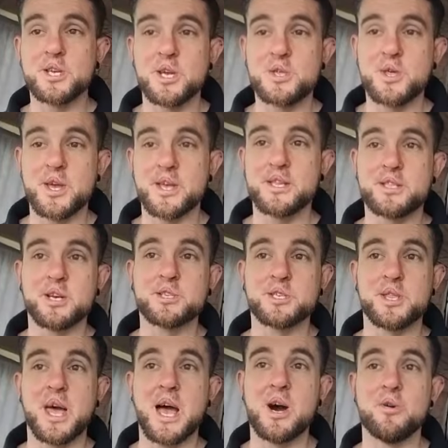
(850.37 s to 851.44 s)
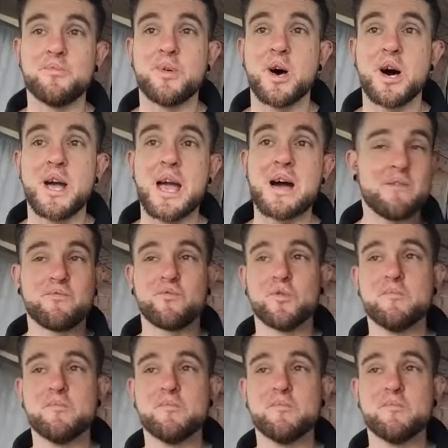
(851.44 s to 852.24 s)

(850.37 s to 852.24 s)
I think, doesn't help that I have